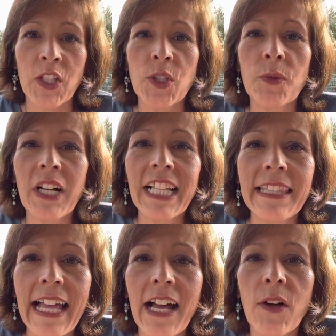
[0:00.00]
to
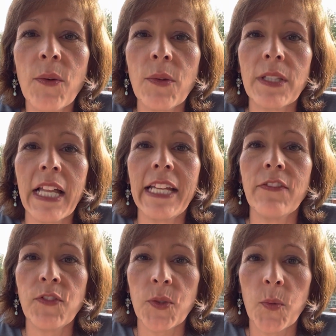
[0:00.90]
allow
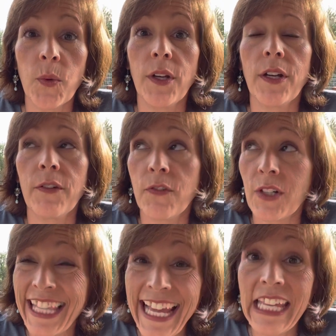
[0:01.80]
life to work for
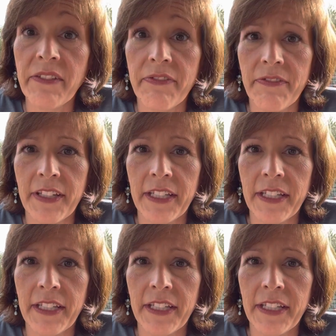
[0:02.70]
life.